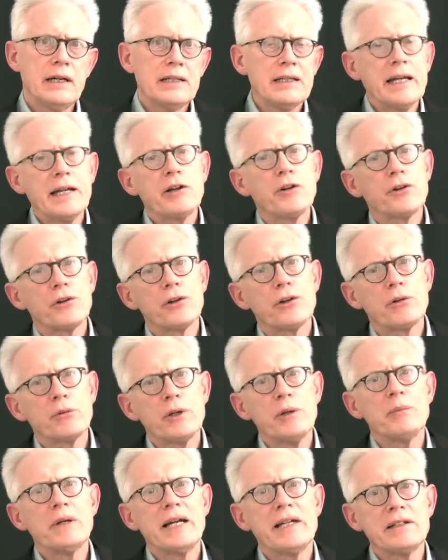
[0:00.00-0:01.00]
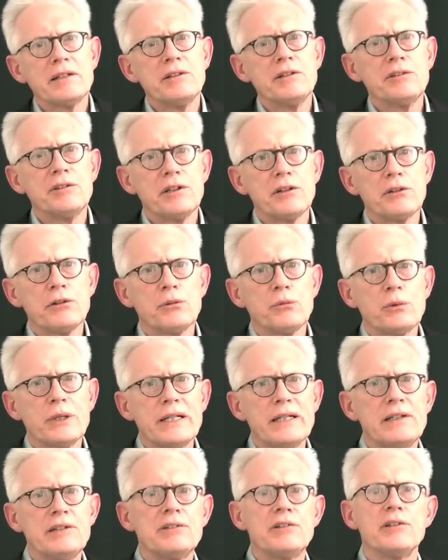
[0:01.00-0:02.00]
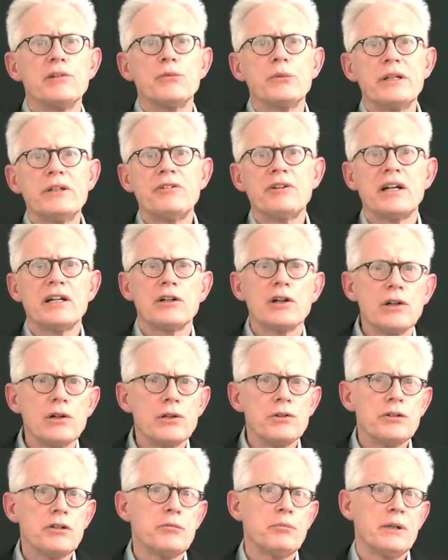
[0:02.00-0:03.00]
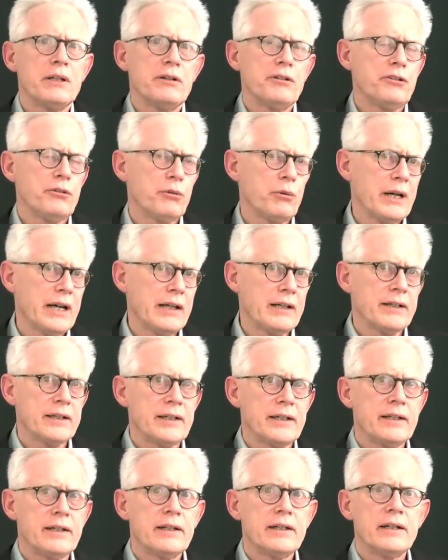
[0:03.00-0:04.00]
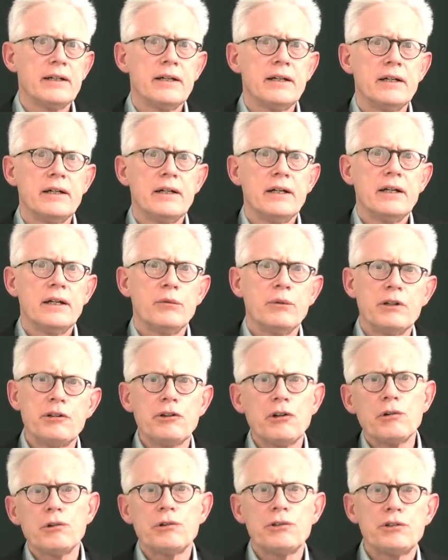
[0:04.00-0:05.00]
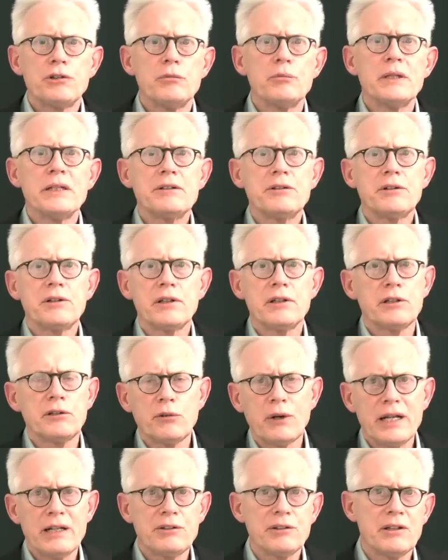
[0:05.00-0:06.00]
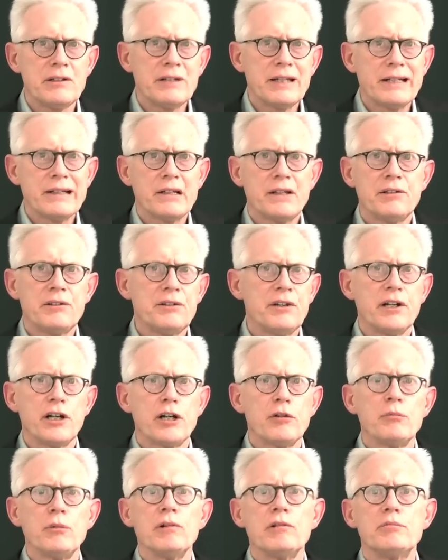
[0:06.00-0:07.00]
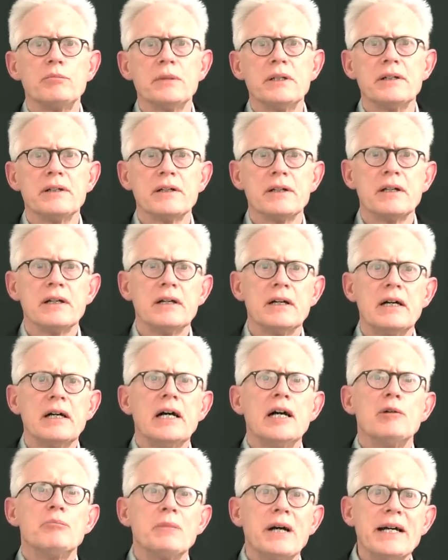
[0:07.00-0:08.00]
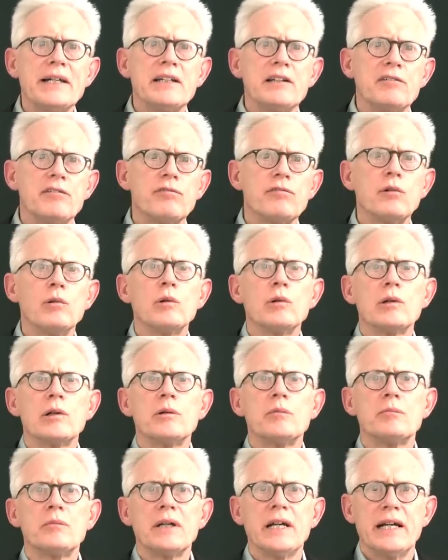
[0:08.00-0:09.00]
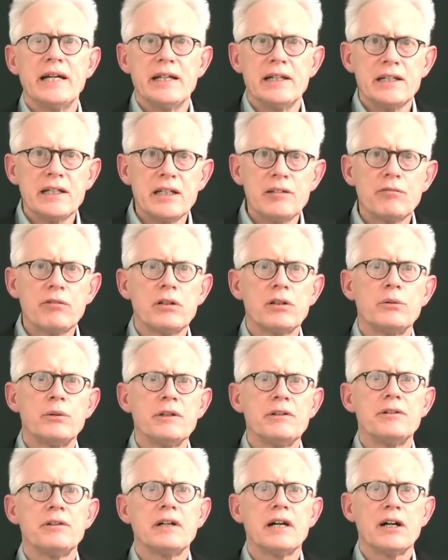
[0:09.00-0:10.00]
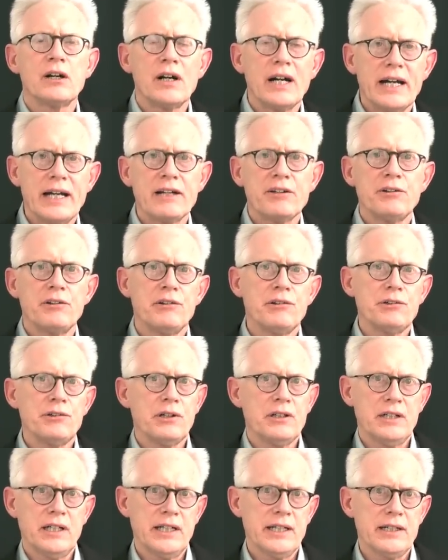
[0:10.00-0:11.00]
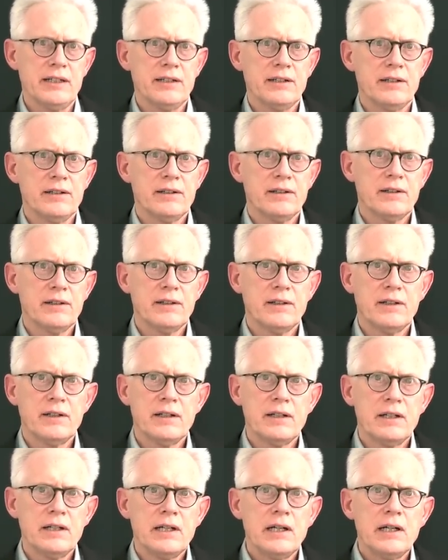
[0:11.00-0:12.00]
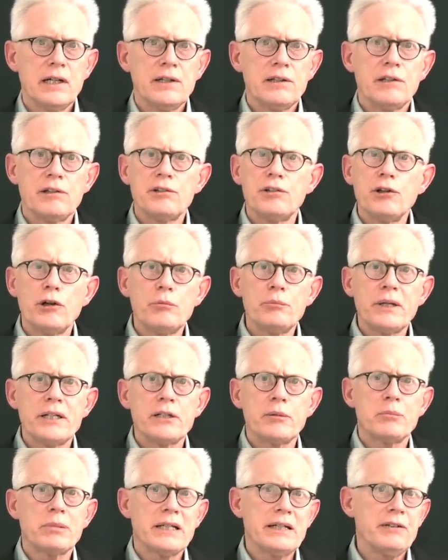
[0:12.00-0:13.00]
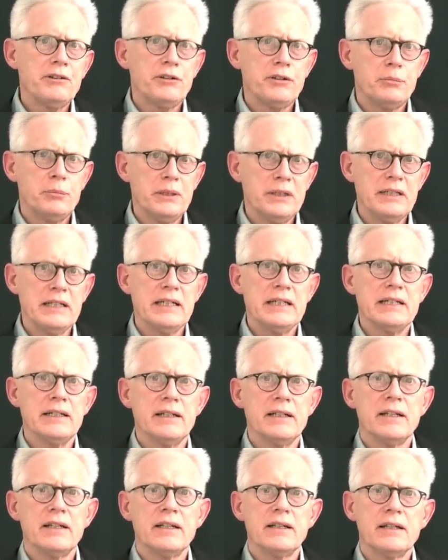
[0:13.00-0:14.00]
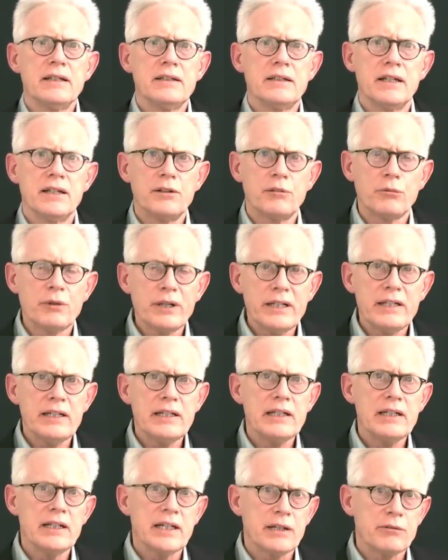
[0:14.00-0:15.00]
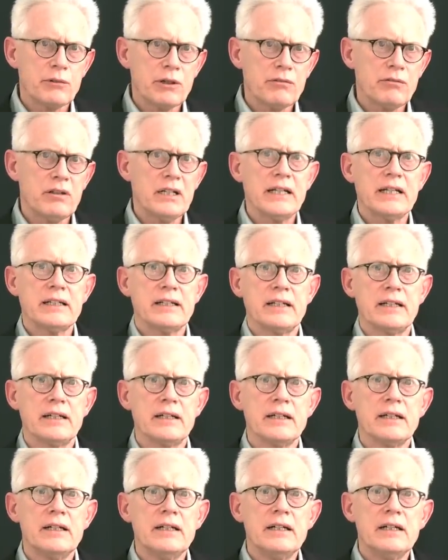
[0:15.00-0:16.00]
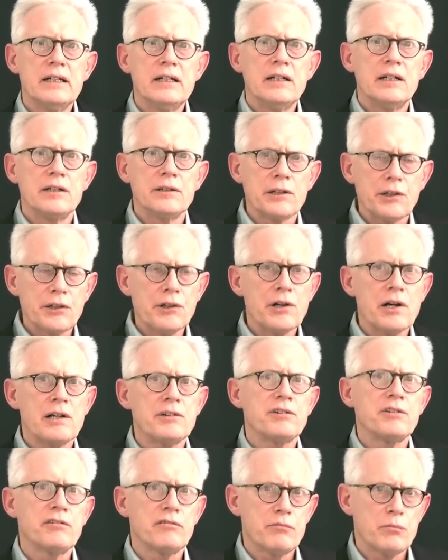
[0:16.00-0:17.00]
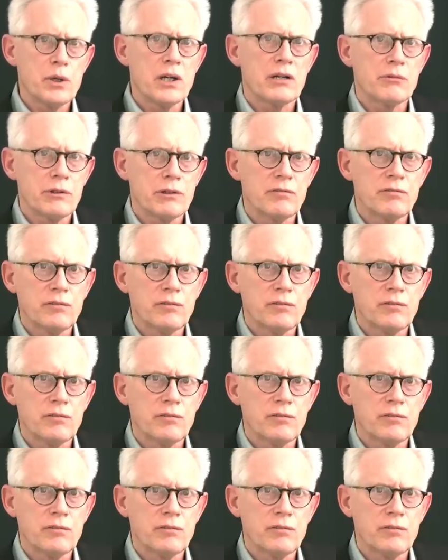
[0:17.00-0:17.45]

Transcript: Like her, we might consider the ways in which our own spirituality, which owes so much to the transcendentalists in our movement, might inform and influence our actions today. There's no better place to begin than reading and reflecting on the thoughts of Margaret